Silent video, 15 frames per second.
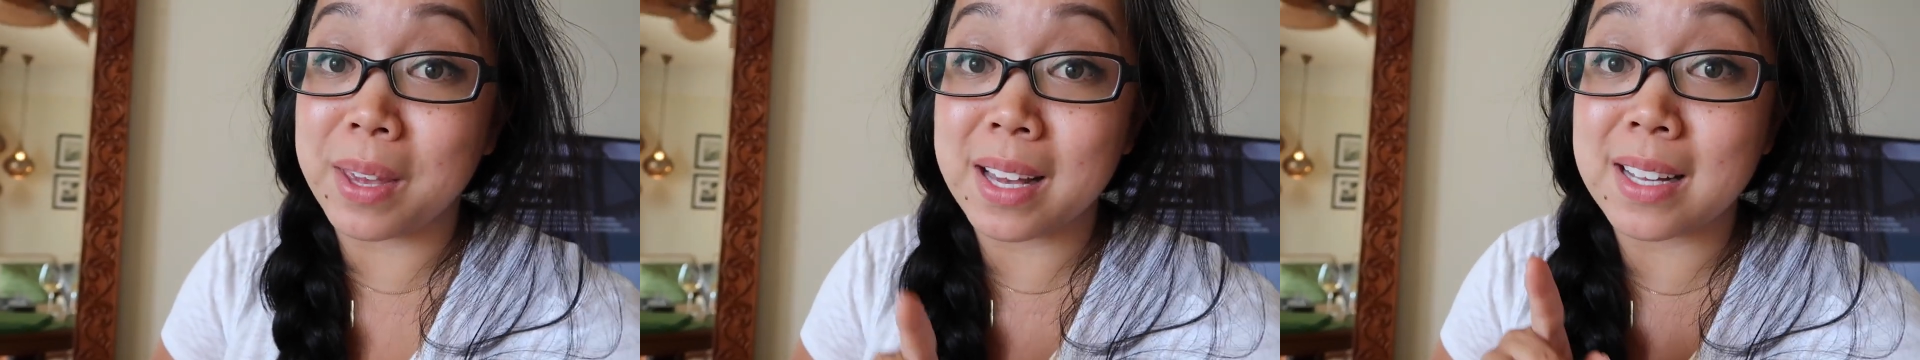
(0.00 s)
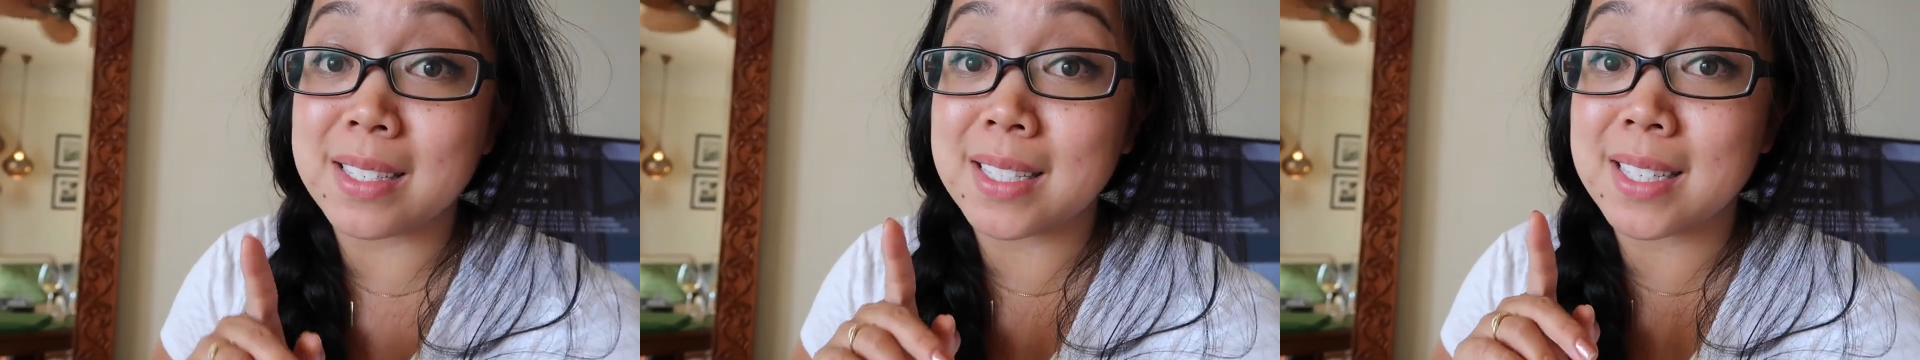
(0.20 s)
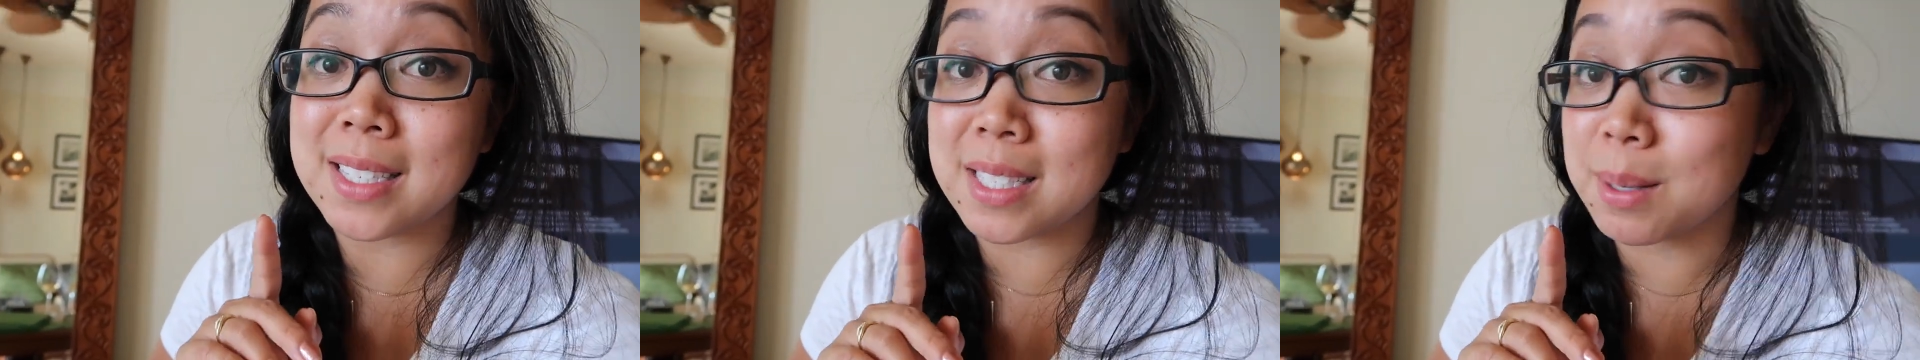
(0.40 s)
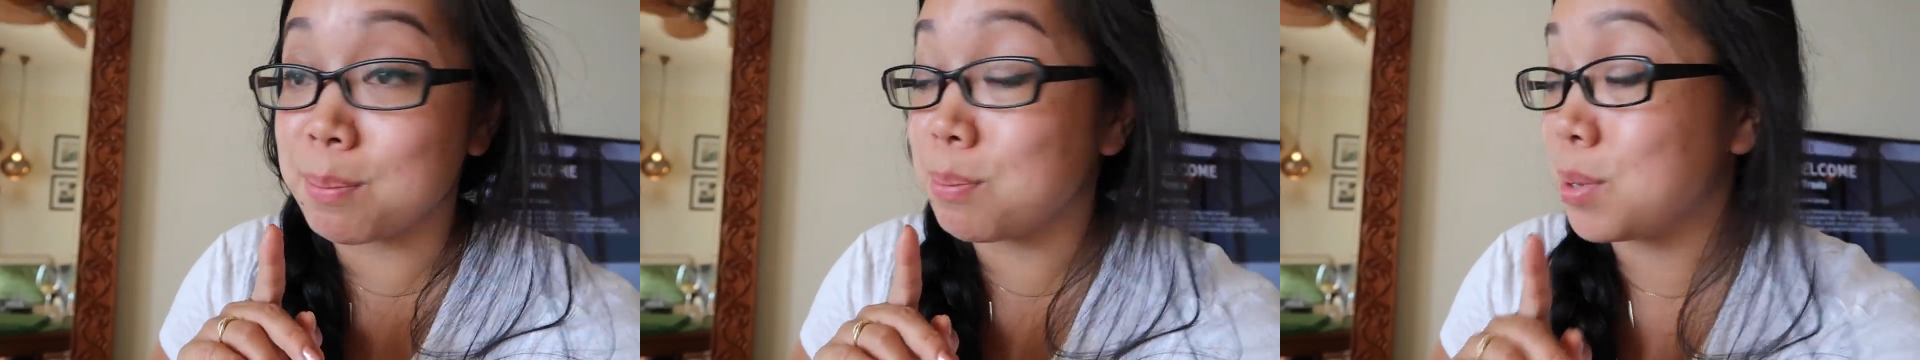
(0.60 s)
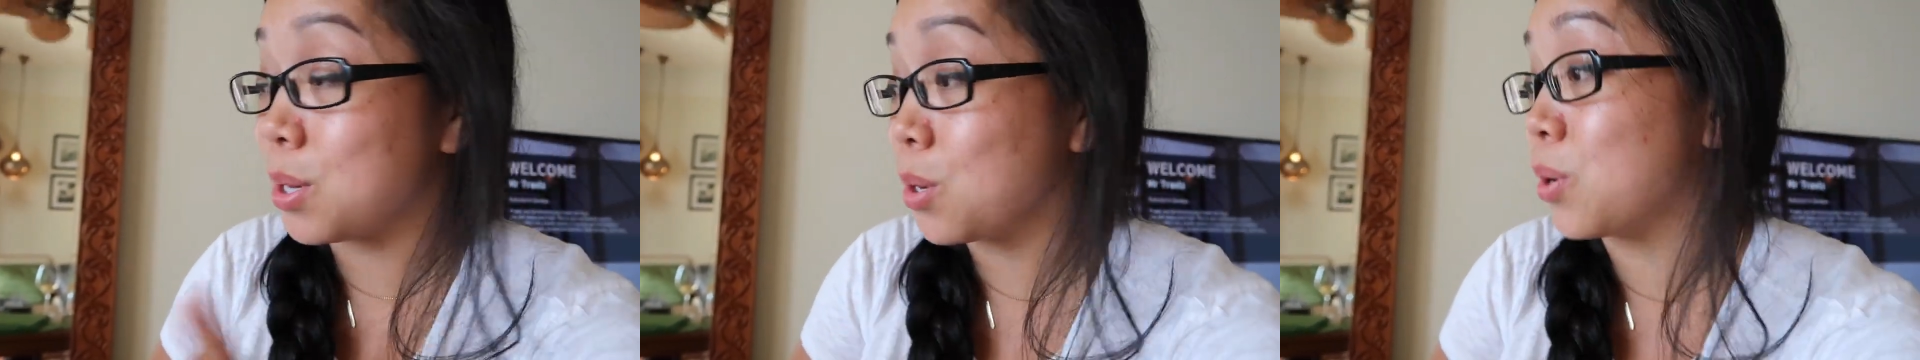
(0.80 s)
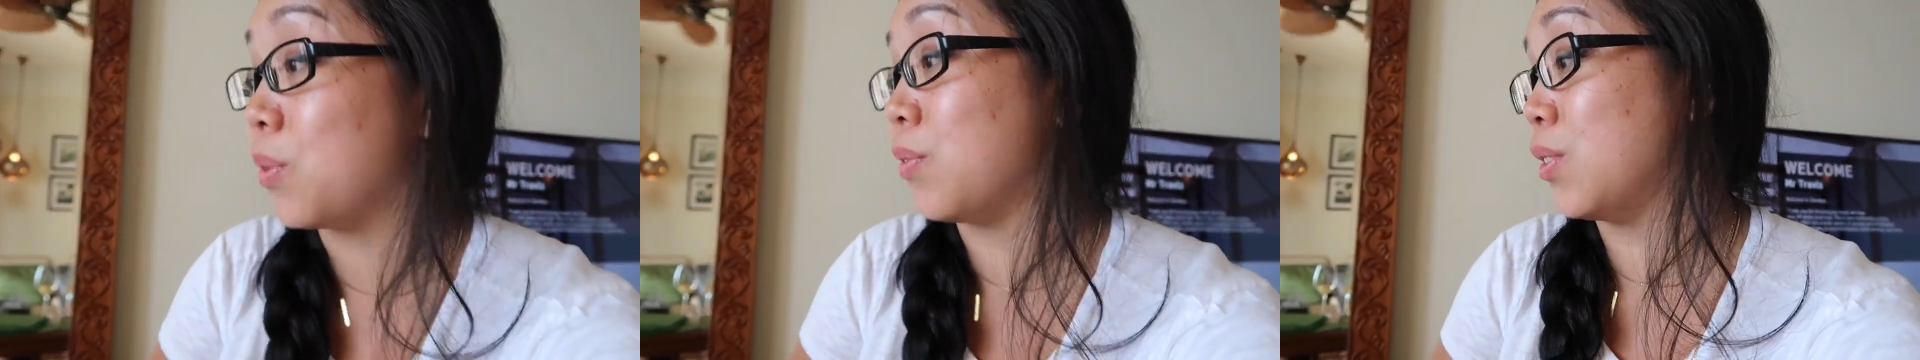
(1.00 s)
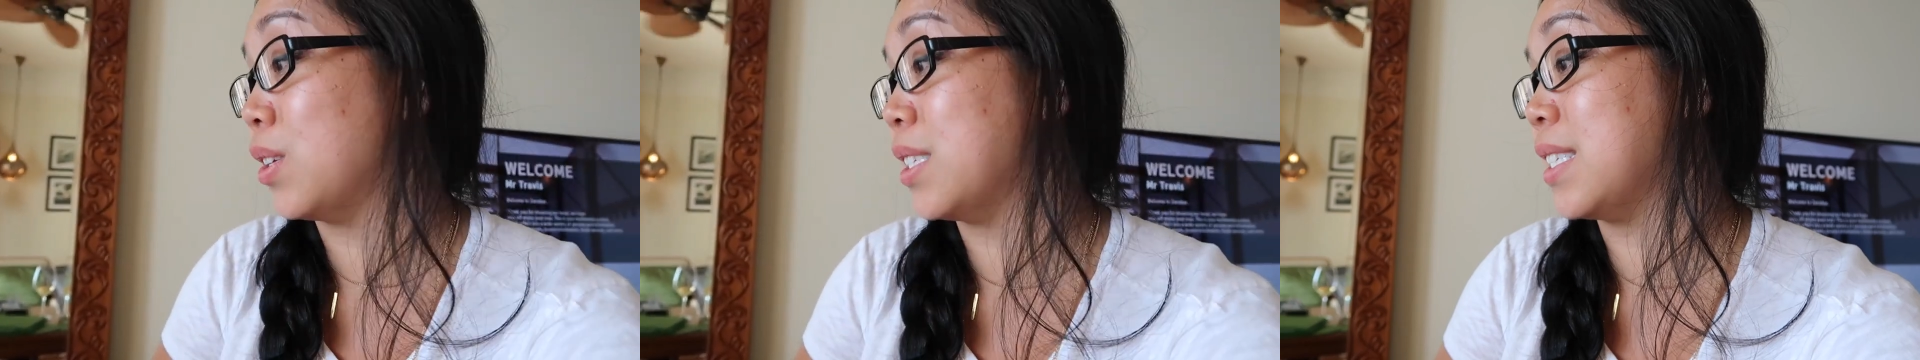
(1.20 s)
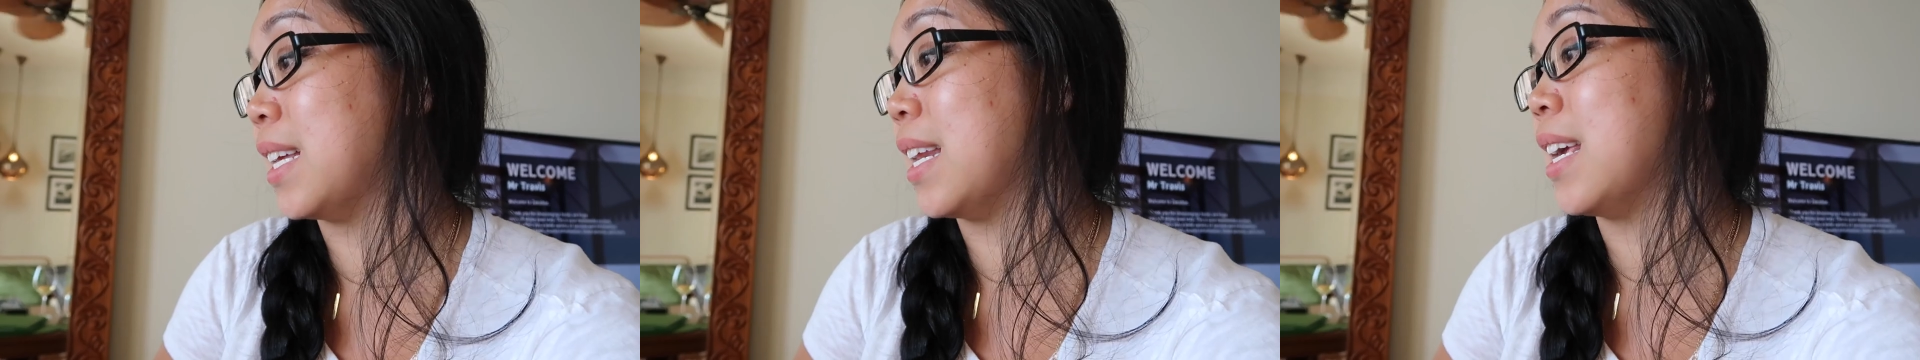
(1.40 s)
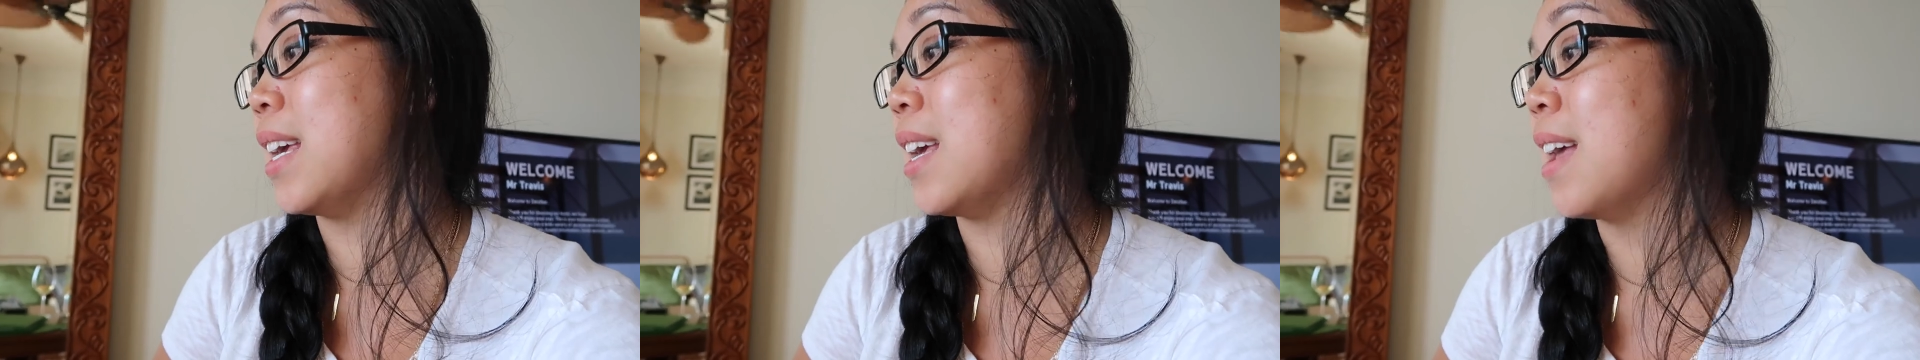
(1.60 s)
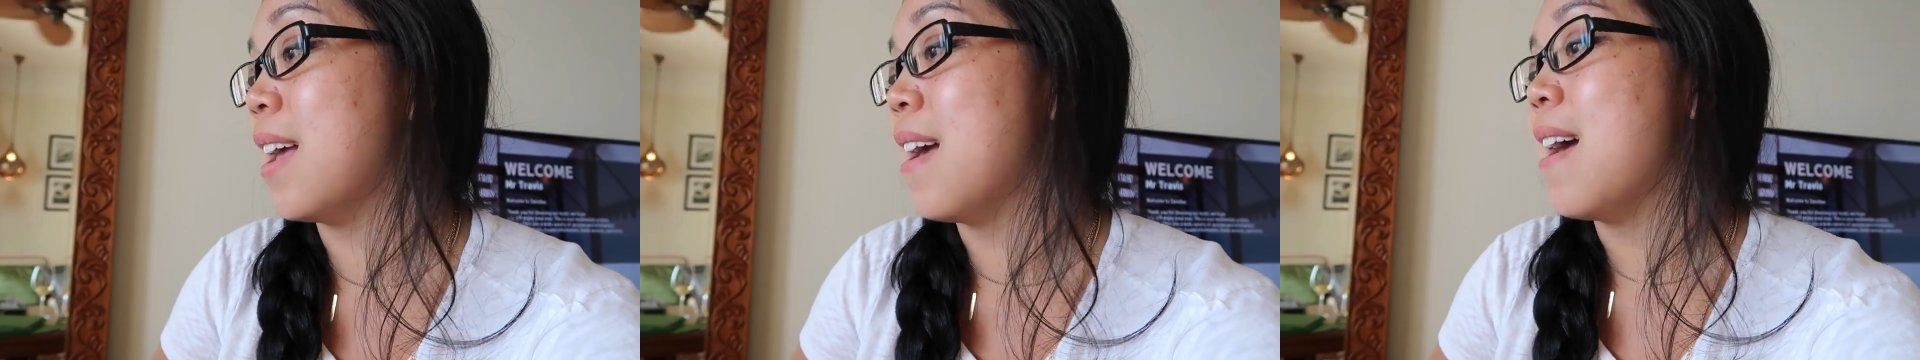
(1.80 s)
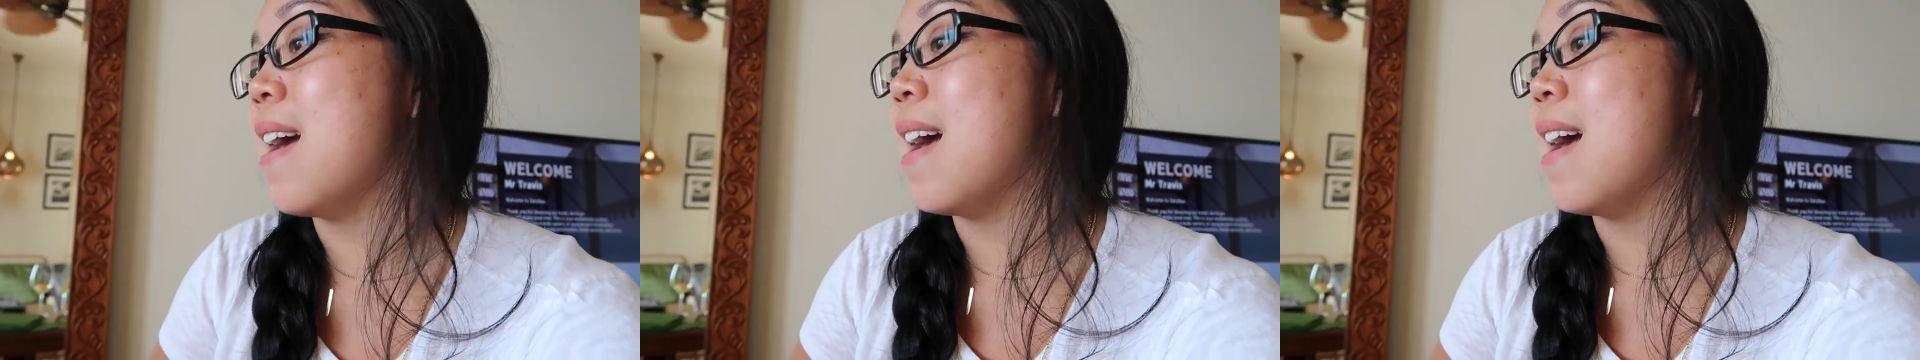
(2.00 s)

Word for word: because it's a beautiful city